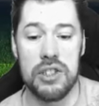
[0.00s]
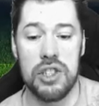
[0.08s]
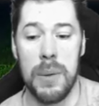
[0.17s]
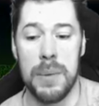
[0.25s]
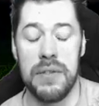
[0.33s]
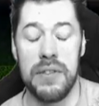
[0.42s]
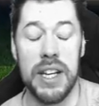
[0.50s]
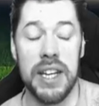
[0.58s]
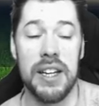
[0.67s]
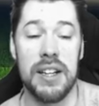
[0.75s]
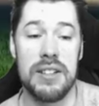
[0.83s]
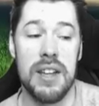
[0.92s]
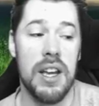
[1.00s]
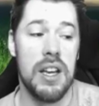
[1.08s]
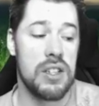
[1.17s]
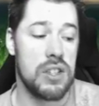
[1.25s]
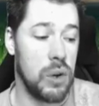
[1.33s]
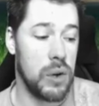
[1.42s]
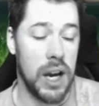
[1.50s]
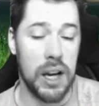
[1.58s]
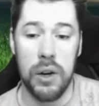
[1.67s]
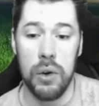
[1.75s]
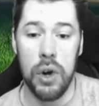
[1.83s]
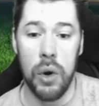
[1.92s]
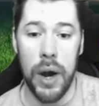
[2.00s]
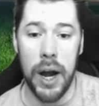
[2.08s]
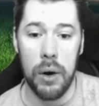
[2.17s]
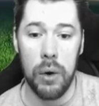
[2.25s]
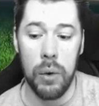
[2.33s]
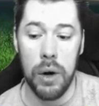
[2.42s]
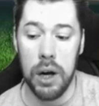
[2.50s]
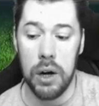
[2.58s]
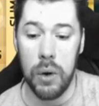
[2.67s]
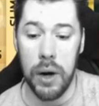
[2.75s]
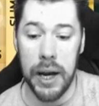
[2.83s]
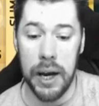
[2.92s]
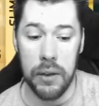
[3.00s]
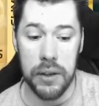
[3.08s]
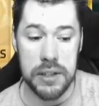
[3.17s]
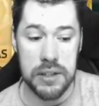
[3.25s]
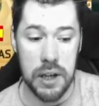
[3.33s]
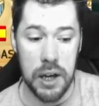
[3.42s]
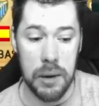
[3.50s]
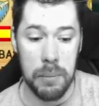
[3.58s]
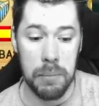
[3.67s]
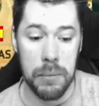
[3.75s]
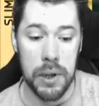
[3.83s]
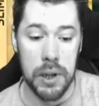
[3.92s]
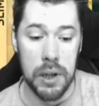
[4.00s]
terms of leagues. So yeah, I don't know how this team